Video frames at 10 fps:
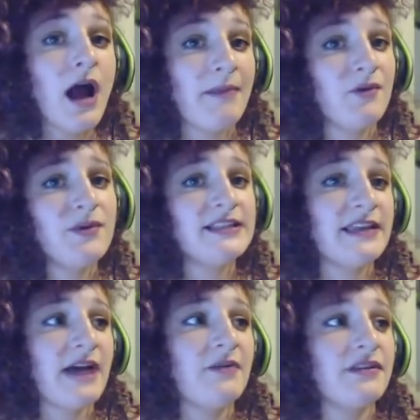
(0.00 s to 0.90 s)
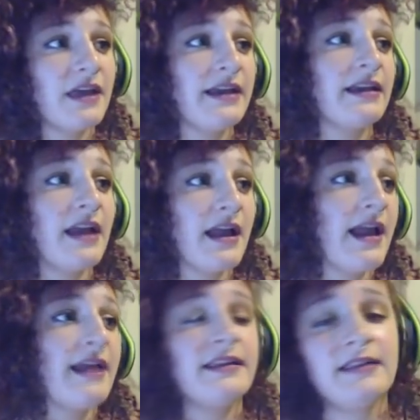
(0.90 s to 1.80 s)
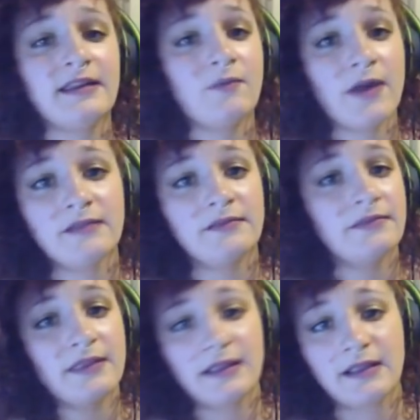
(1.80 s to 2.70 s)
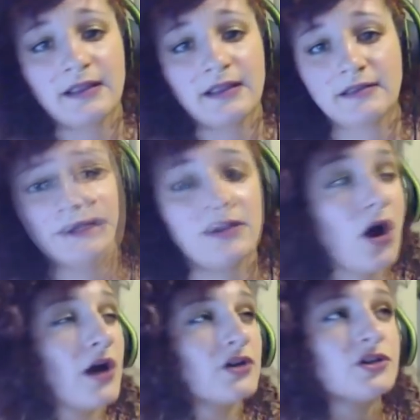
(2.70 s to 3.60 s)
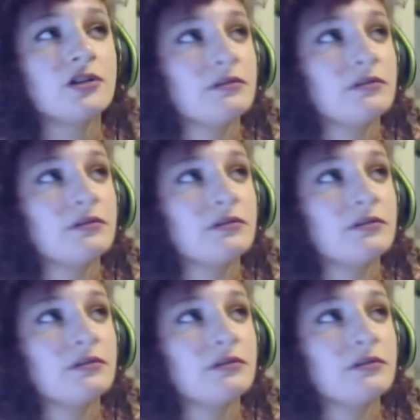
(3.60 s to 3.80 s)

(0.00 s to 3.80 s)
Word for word: i mean we see that with like any what like name any large